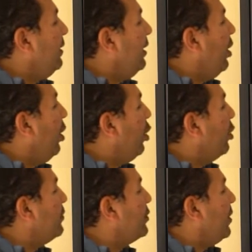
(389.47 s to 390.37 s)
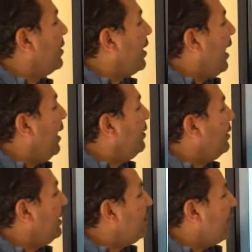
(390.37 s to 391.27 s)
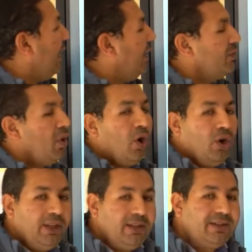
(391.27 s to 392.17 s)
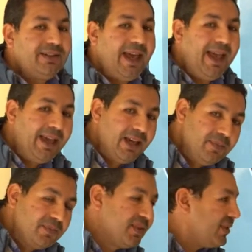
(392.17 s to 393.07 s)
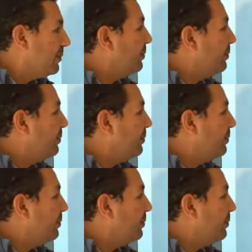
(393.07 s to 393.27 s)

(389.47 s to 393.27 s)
their homes with candles and oil lamps.